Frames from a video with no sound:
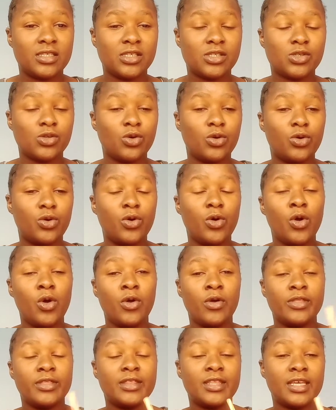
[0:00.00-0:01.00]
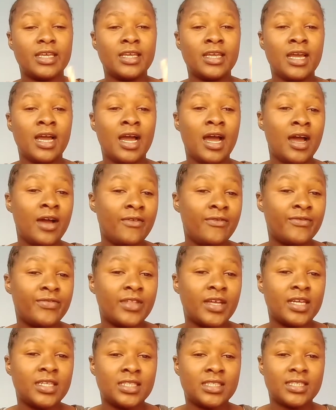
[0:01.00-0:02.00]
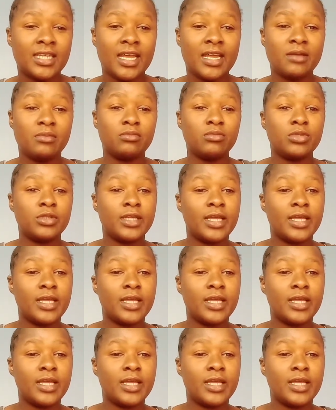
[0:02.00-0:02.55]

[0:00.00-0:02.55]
So they have that time,